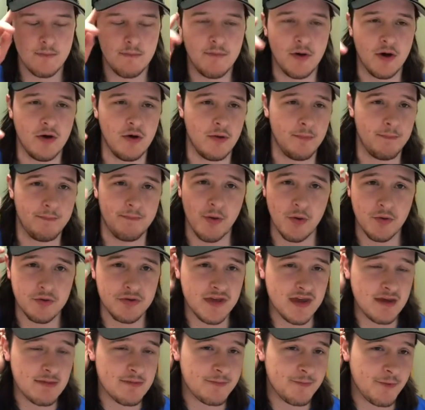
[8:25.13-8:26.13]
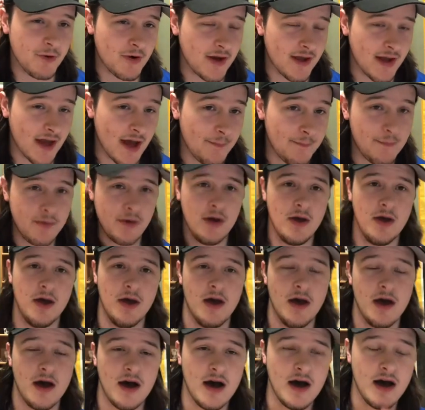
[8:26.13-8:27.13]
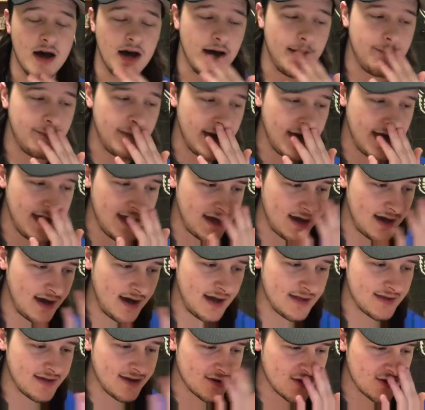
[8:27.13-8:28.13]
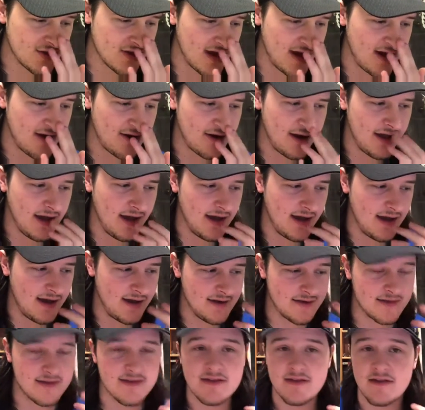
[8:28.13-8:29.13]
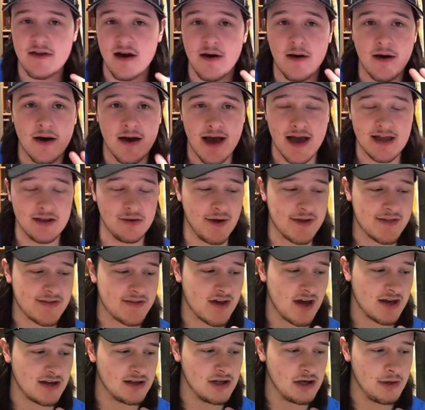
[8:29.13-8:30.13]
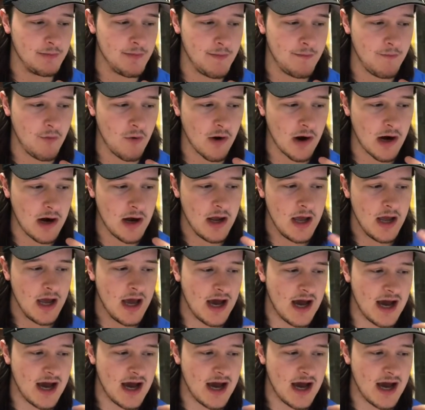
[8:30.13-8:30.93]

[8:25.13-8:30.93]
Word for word: both, both teams putting up Um, a uh, touchdown, and uh, Alouettes got a little bit more.